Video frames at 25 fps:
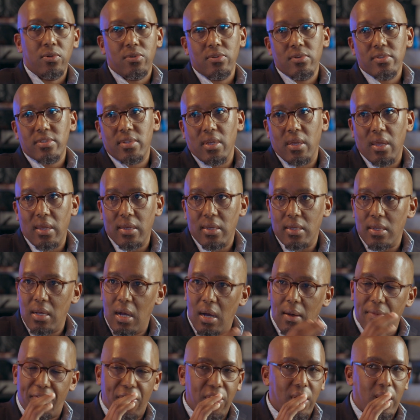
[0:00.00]
and you say, hey,
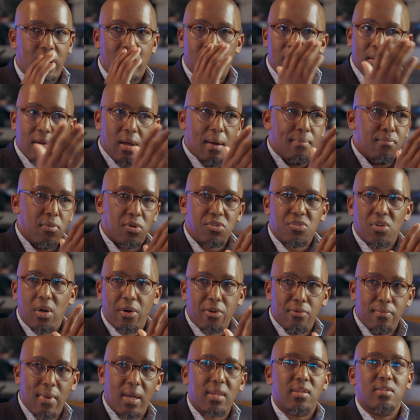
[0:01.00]
I'm not sure
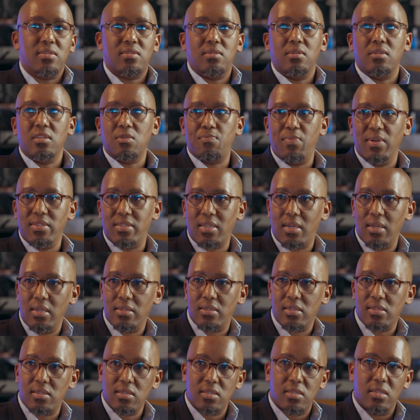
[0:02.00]
how to make this particular
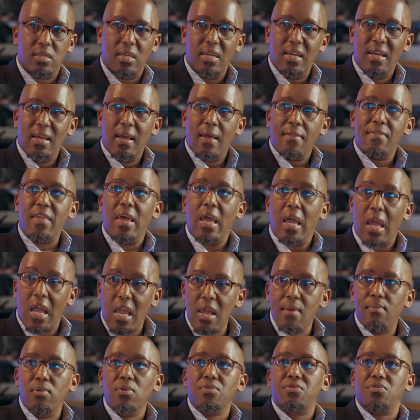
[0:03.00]
decision, they're
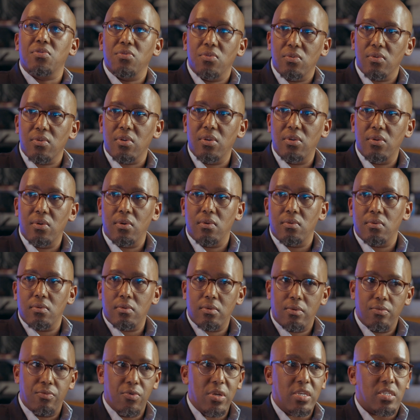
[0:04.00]
able to
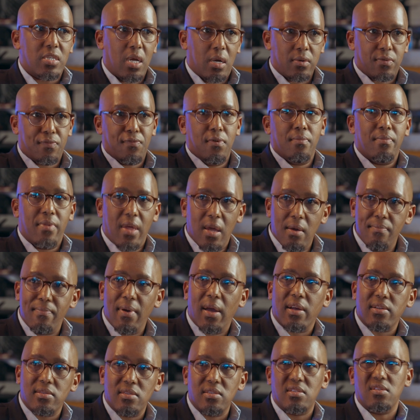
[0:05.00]
reach out from their
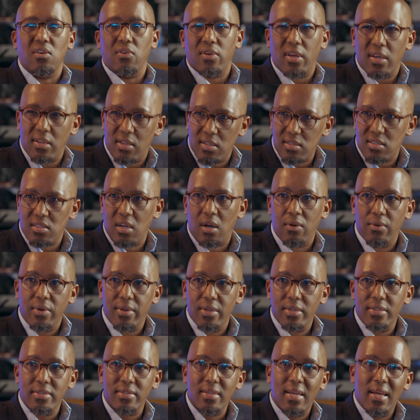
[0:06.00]
bags and say, okay, this is how
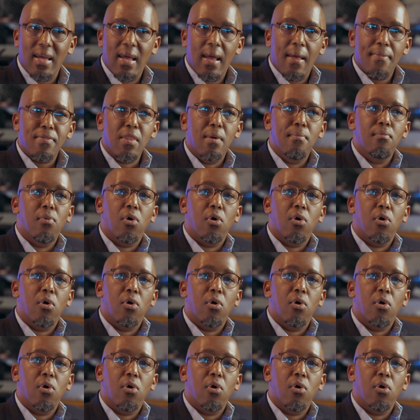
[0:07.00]
it is. The